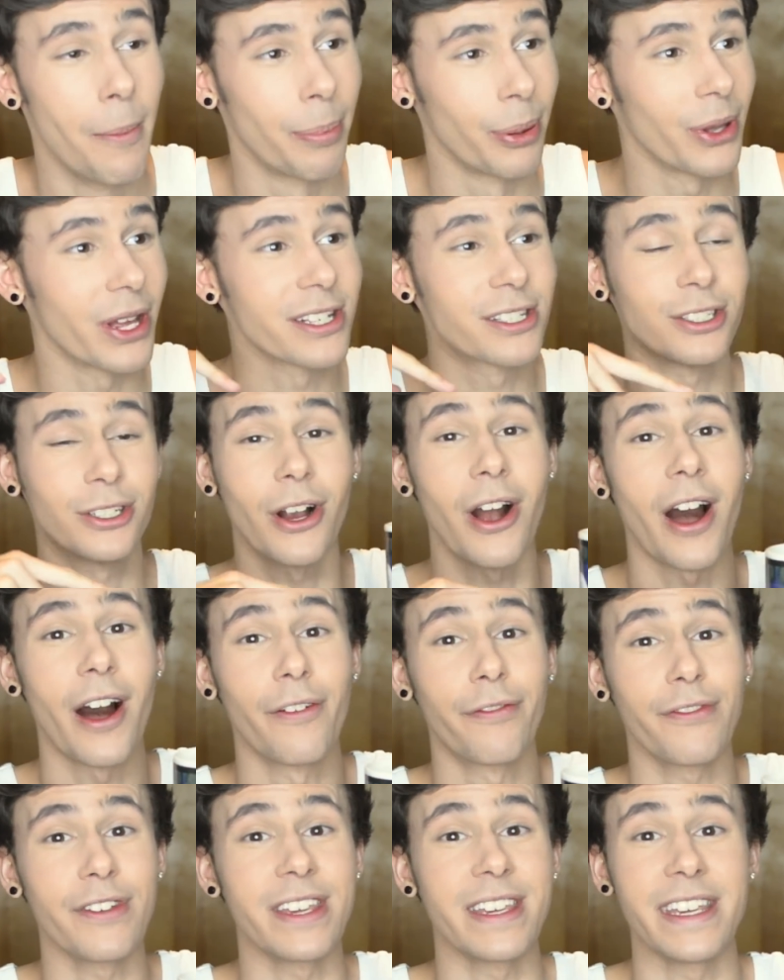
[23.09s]
plus
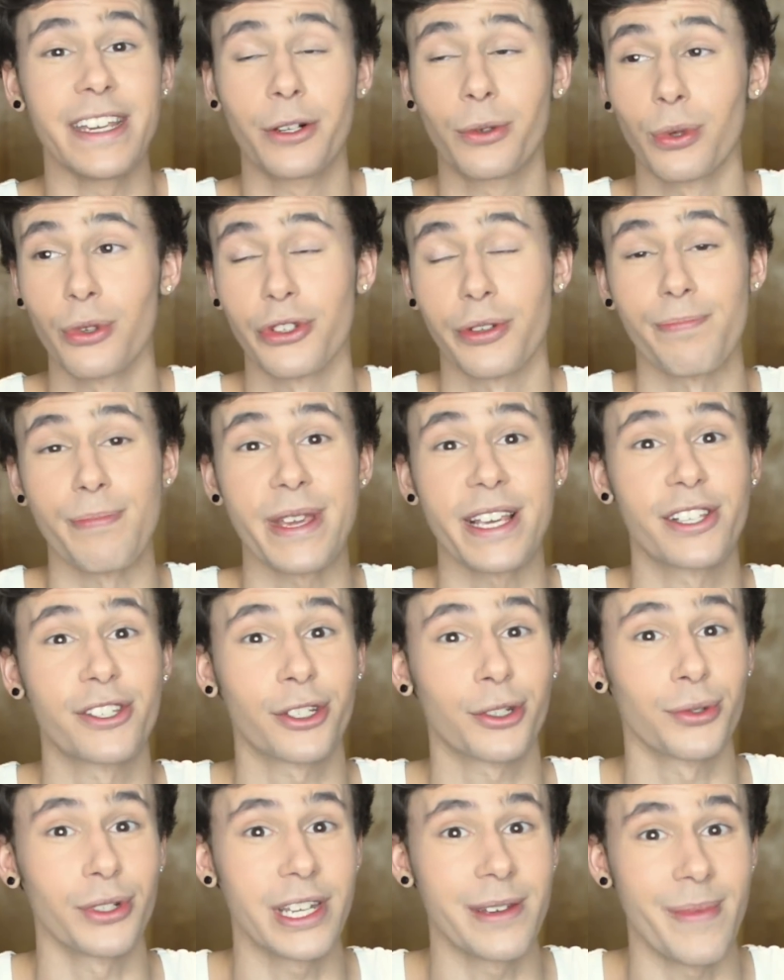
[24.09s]
coffee equals me
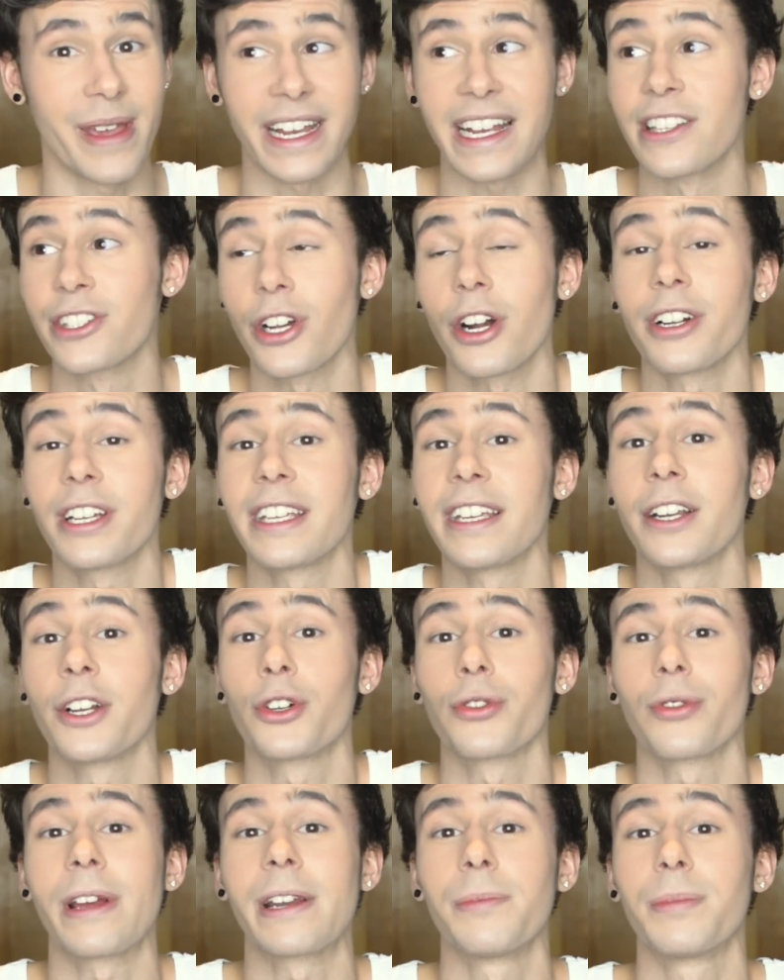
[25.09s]
screaming and talking
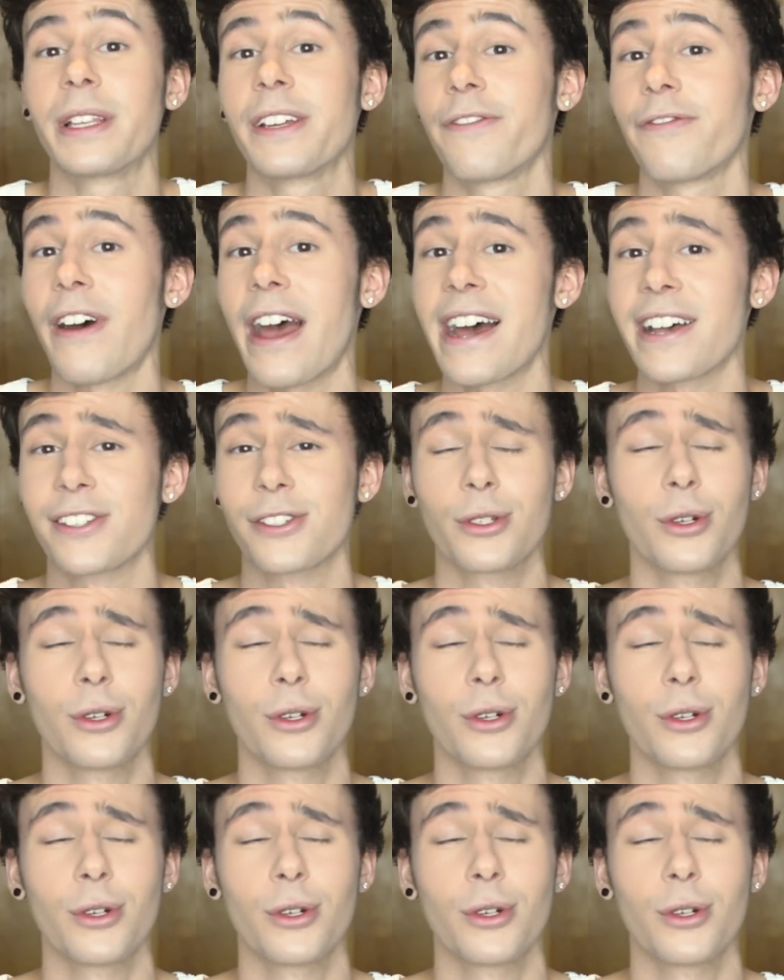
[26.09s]
incredibly fast.